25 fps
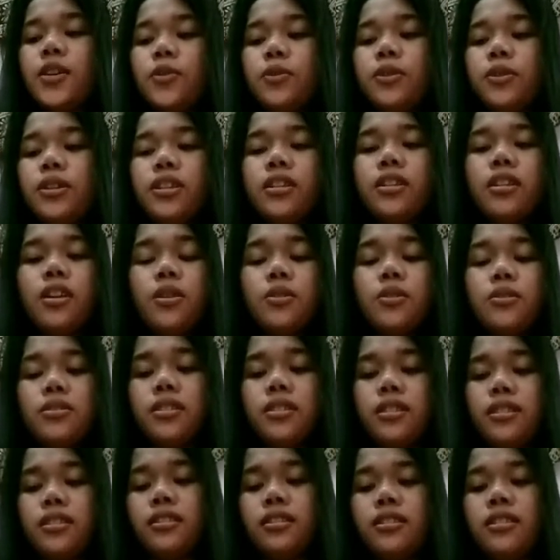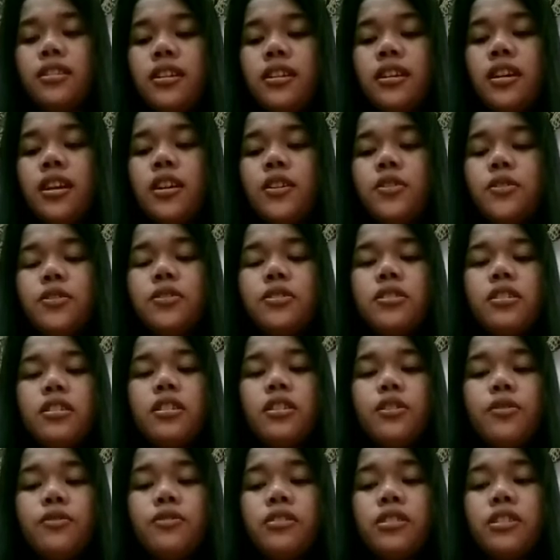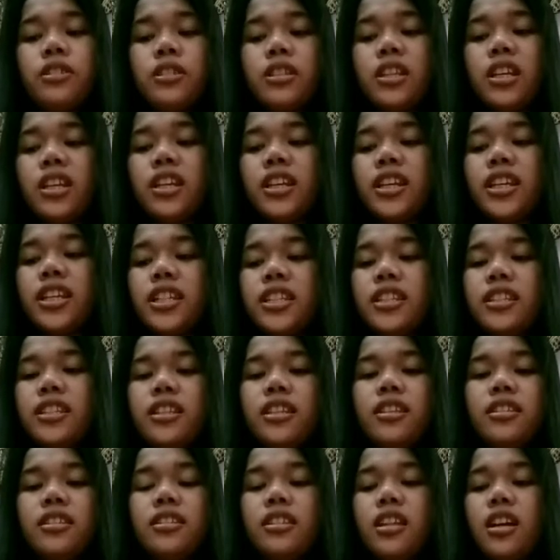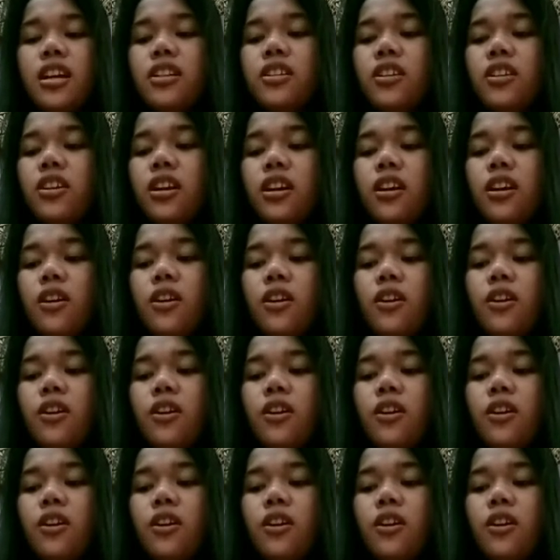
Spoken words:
Windelson. Sociolinguistics is the study